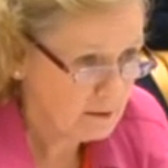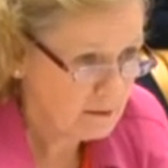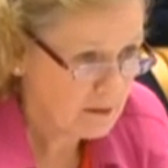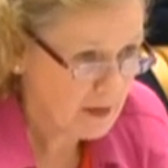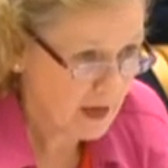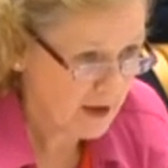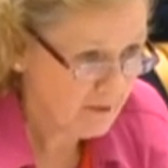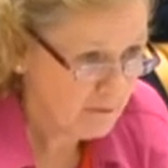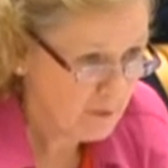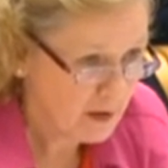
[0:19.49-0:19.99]
to
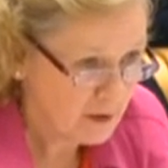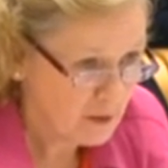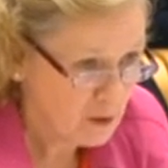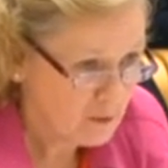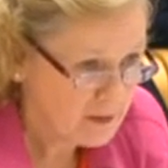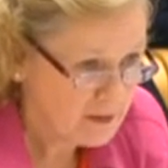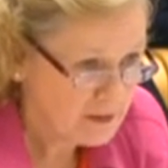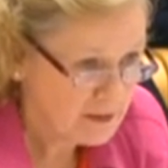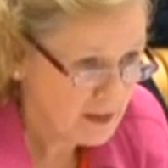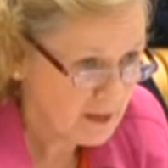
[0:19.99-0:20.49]
have my
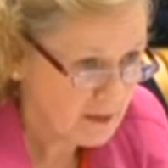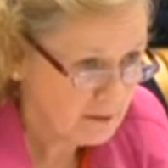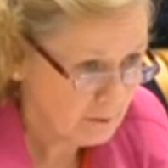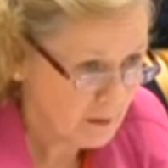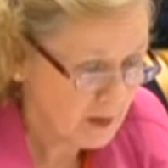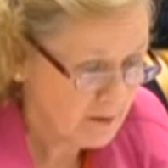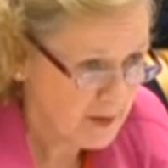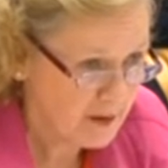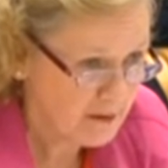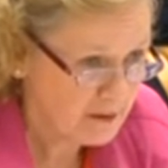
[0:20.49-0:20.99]

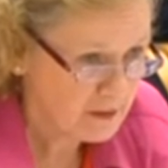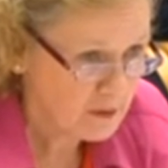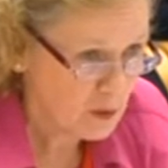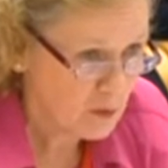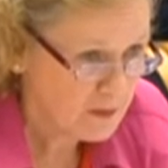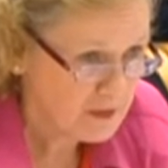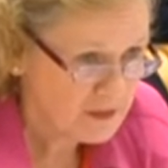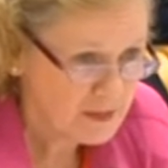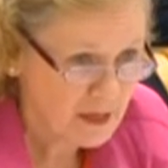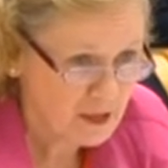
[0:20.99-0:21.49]
parents'
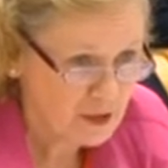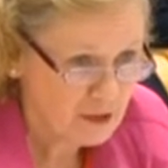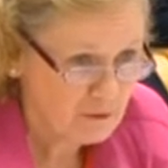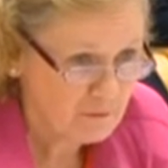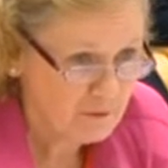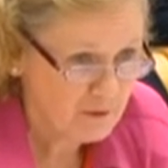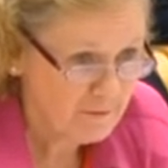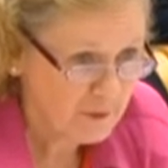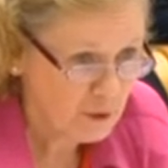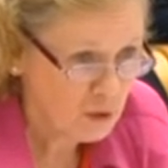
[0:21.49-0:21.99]
compensation
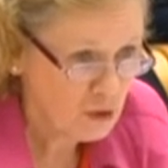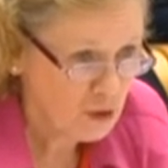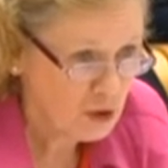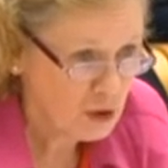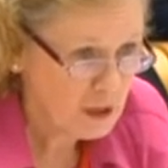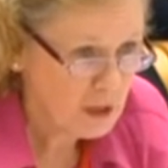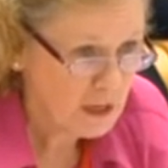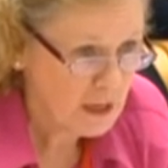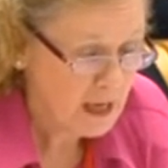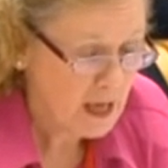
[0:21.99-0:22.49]

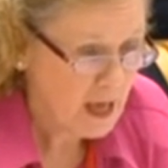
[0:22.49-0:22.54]
reviewed.